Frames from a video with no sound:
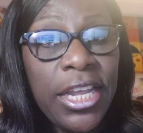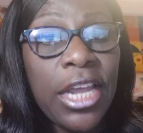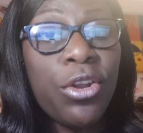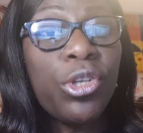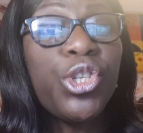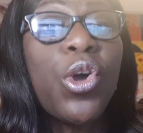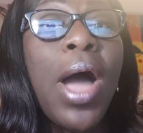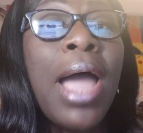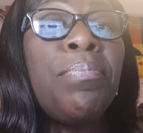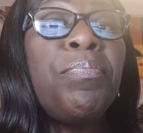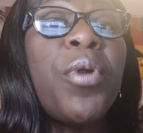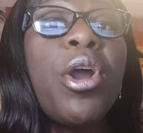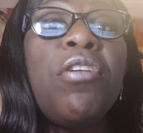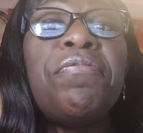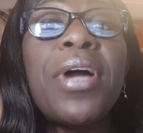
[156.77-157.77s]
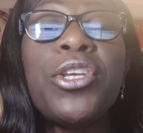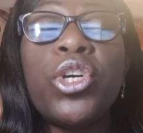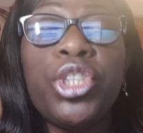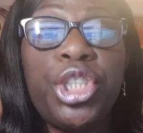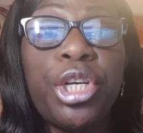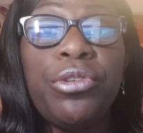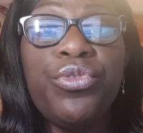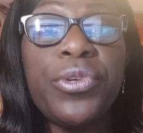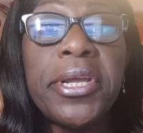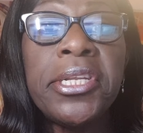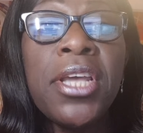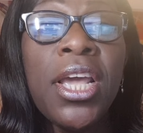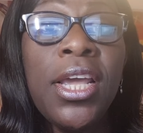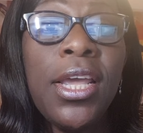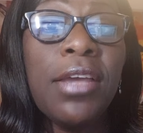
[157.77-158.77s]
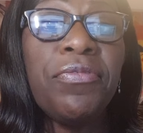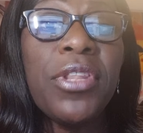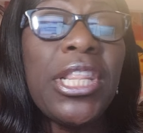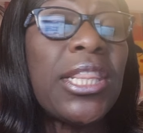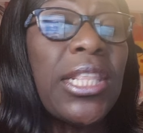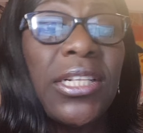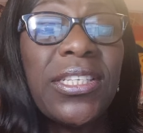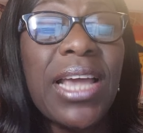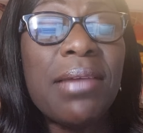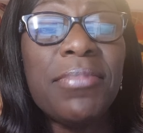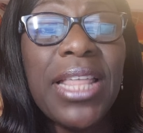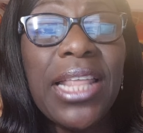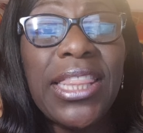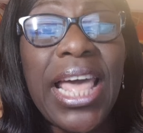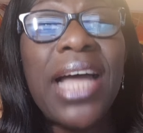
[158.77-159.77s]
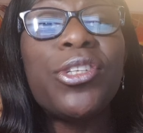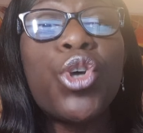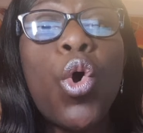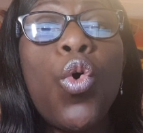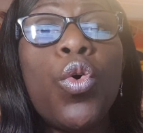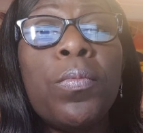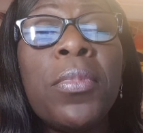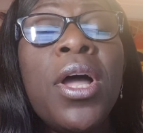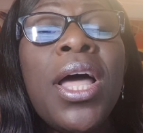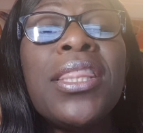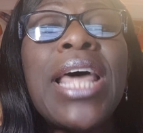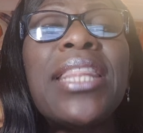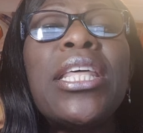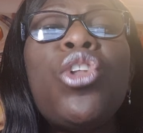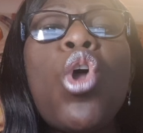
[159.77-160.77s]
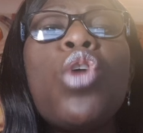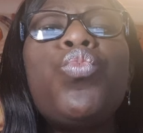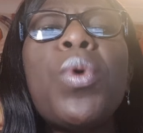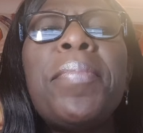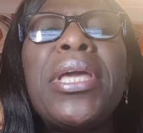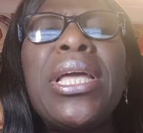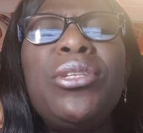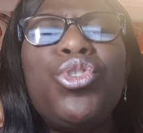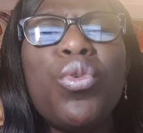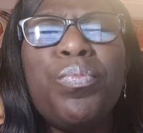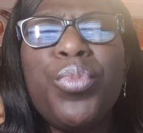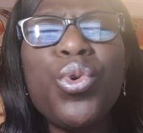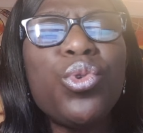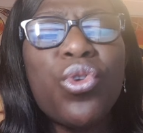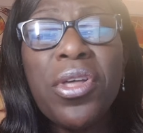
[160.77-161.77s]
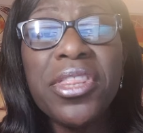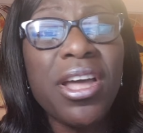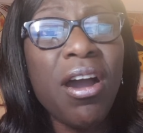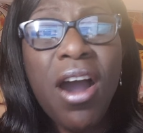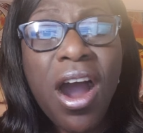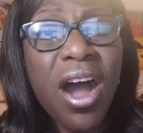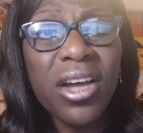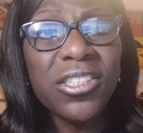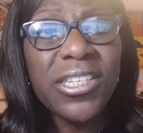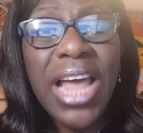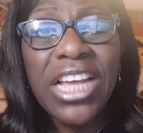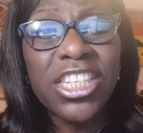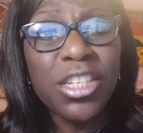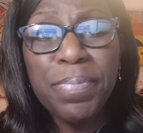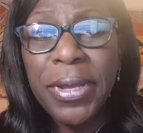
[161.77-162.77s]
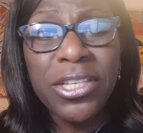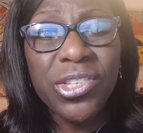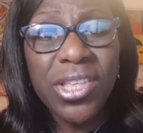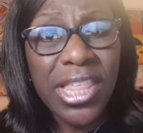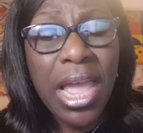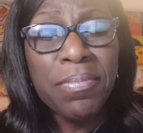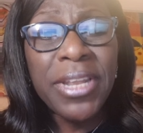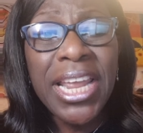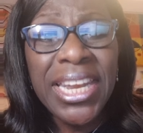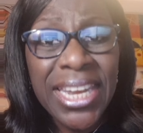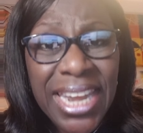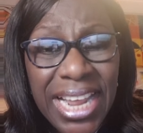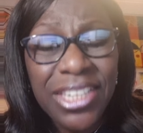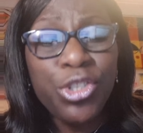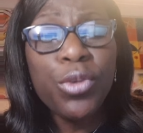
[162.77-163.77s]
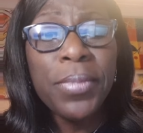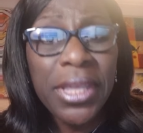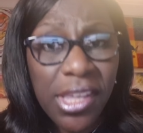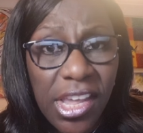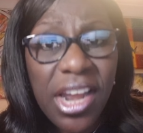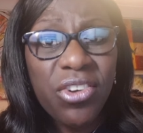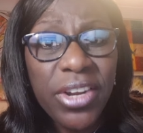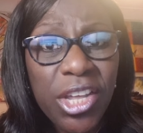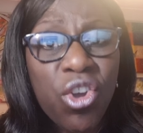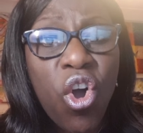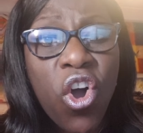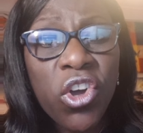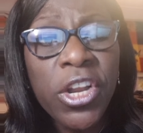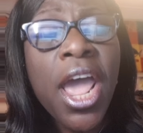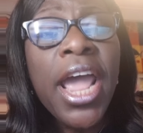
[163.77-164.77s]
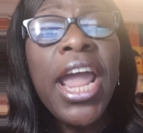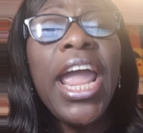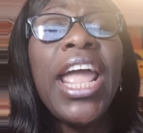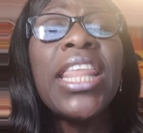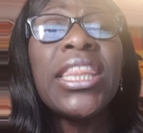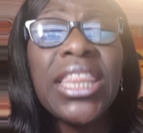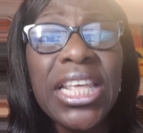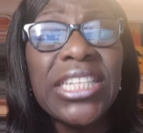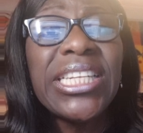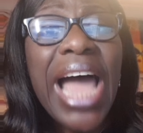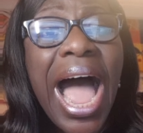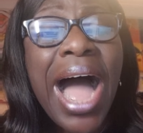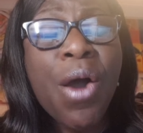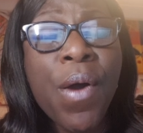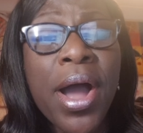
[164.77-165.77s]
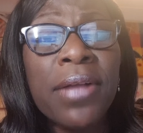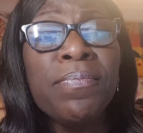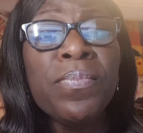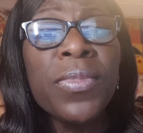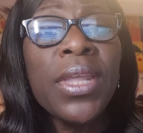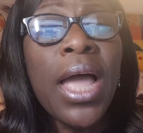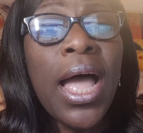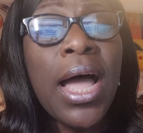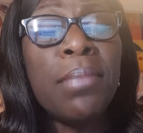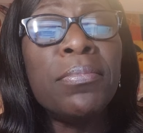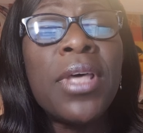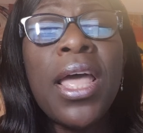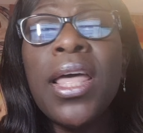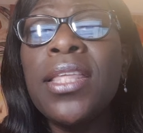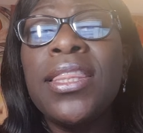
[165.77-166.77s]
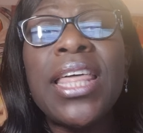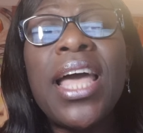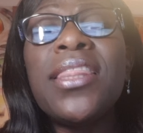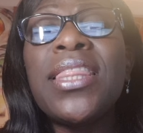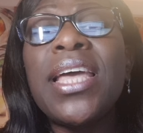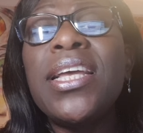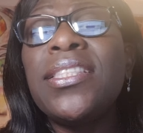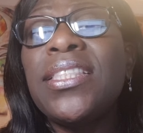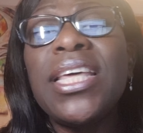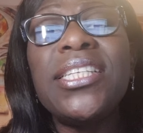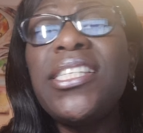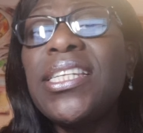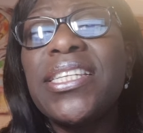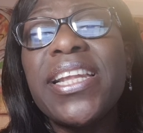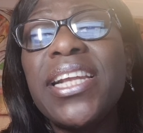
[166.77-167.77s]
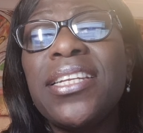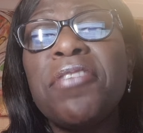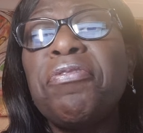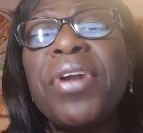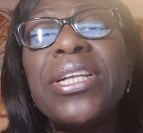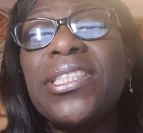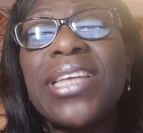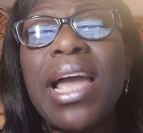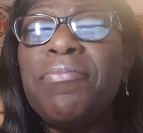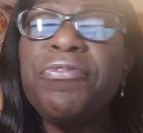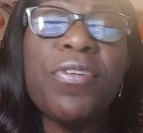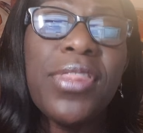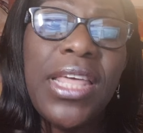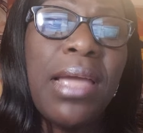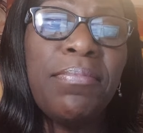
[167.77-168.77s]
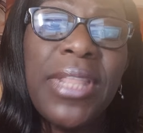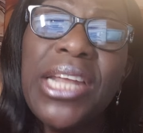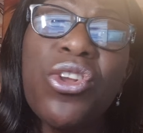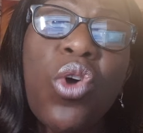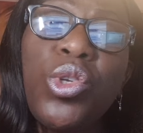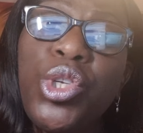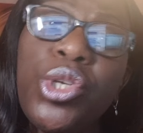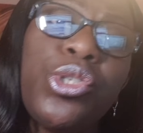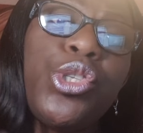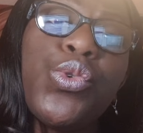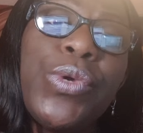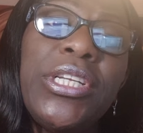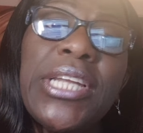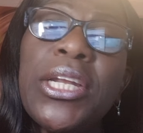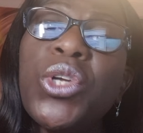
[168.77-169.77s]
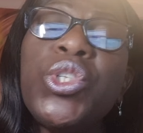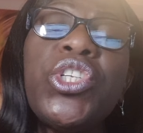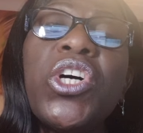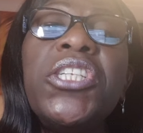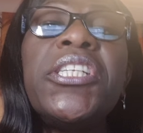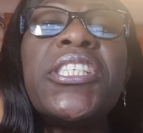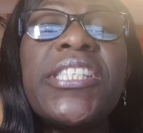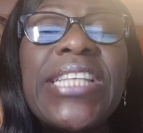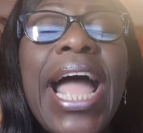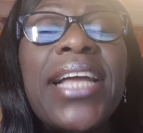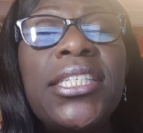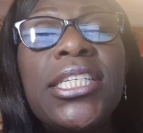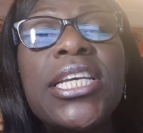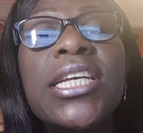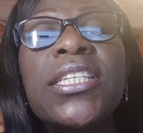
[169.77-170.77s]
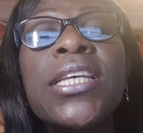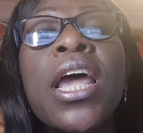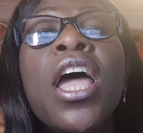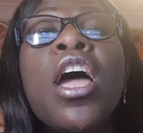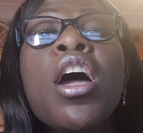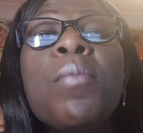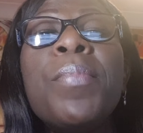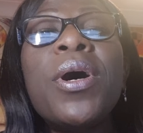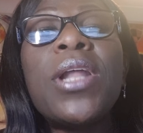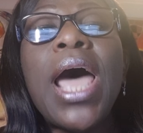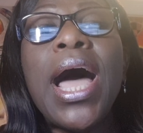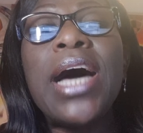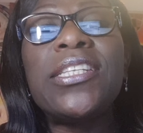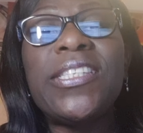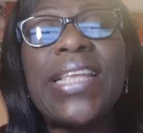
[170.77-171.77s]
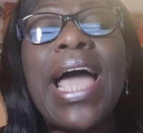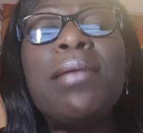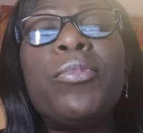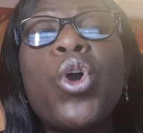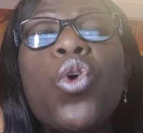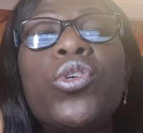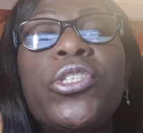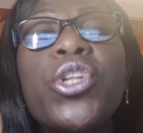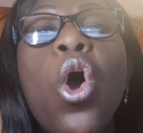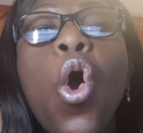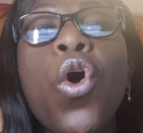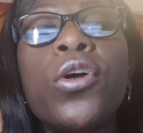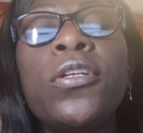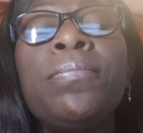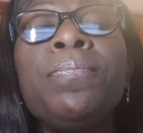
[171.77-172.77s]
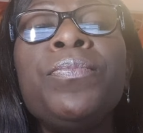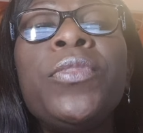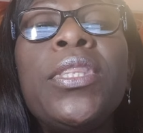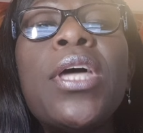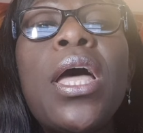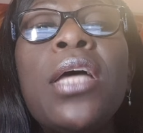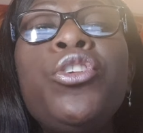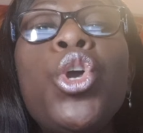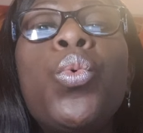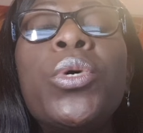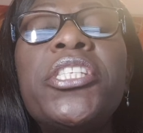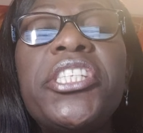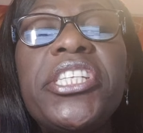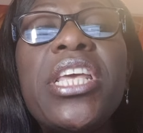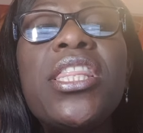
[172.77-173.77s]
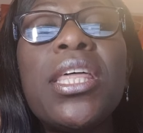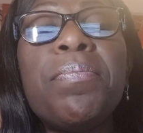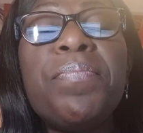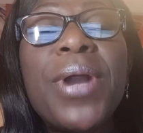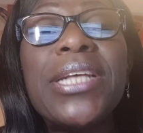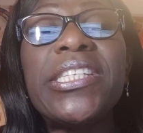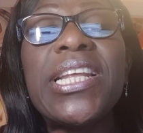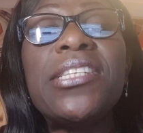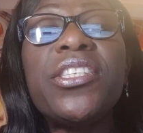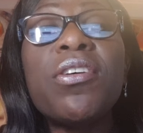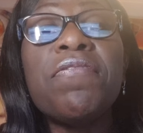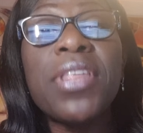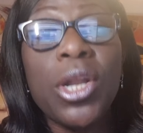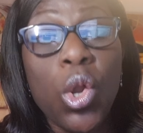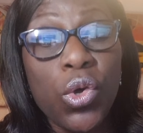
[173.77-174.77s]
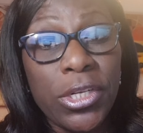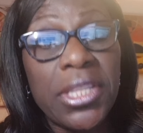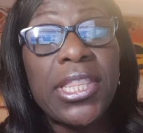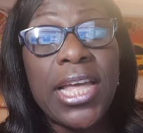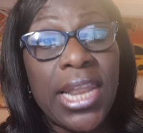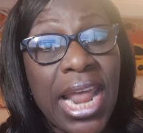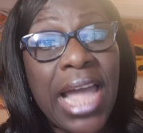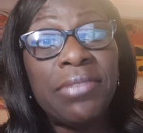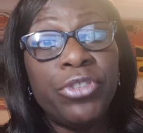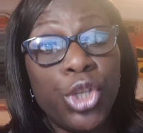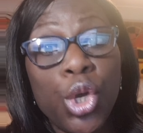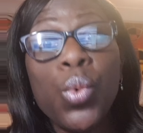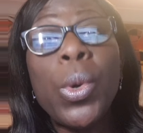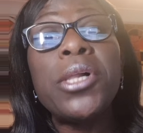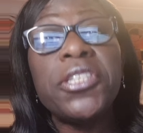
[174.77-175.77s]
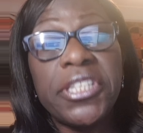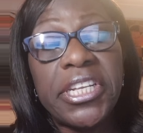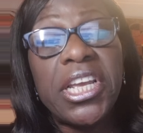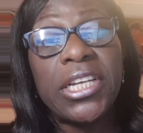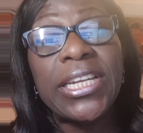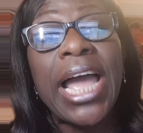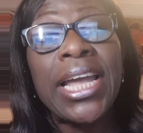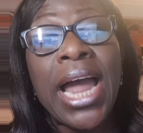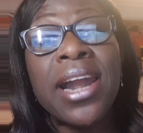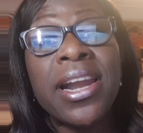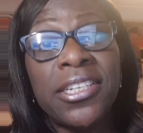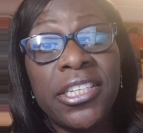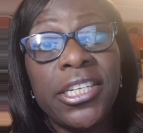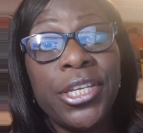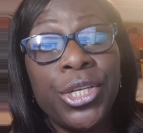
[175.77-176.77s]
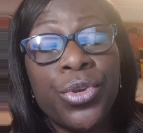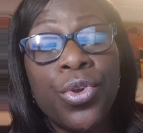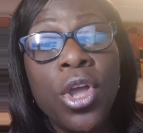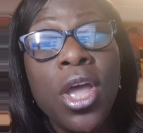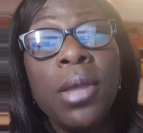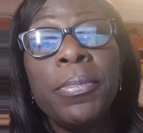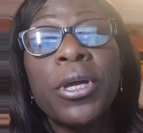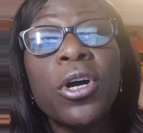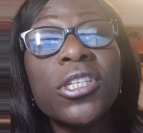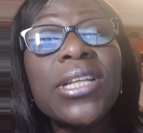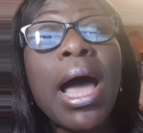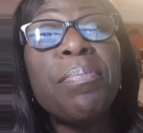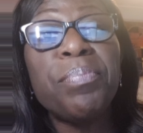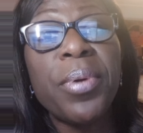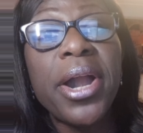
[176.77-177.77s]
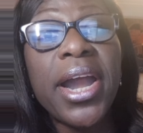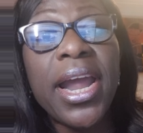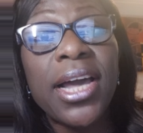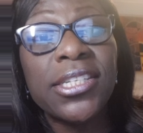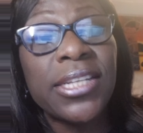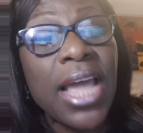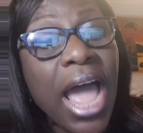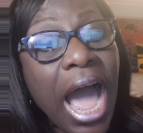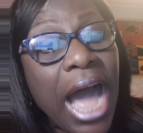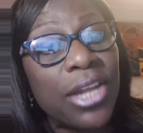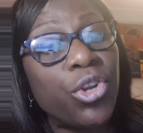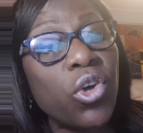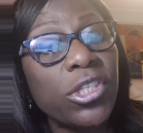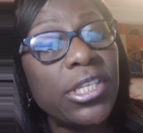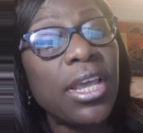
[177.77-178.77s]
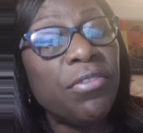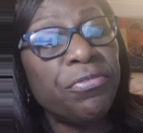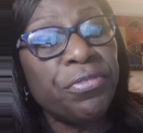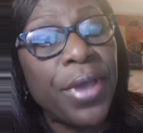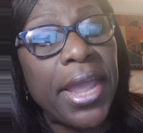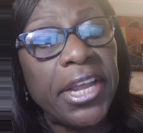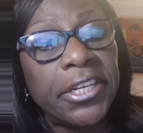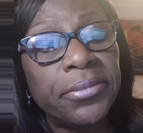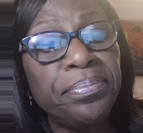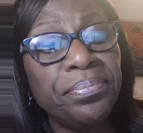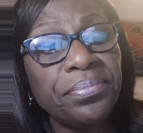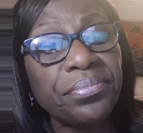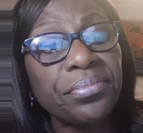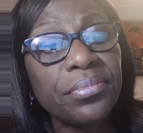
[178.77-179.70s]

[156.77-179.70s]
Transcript: You know, so I pray over your children, even in the time that they're at home, that the Lord will begin to brood on their hearts and speak to them. They need to be hearing God in this hour. Um, they, eh, eh, they, this is a different time for them. They're not used to it. They don't understand it. But as time goes on, the, you will see the presence of the Lord in their lives. You will see it, I guarantee you, because our prayers are not in vain.